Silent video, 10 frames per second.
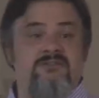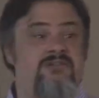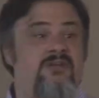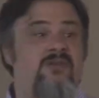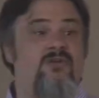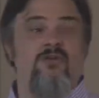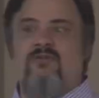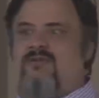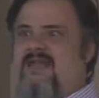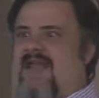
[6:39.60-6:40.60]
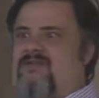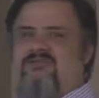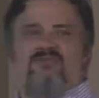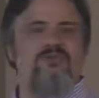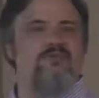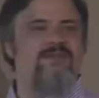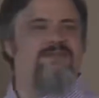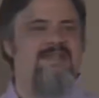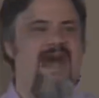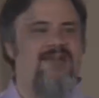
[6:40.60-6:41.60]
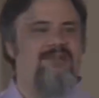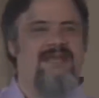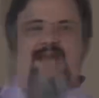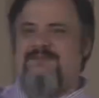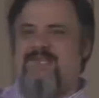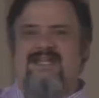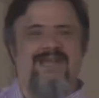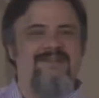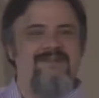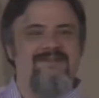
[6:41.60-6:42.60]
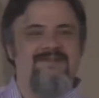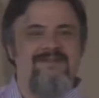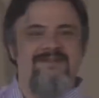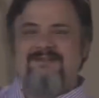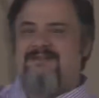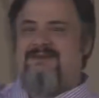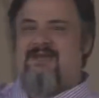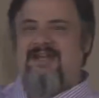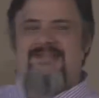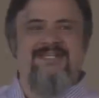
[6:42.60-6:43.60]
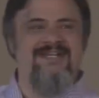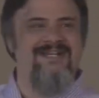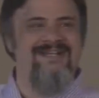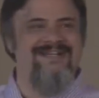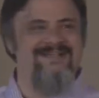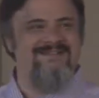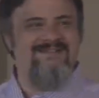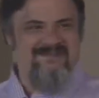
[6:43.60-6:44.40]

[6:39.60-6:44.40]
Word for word: So who has who is not doing that yet? All right.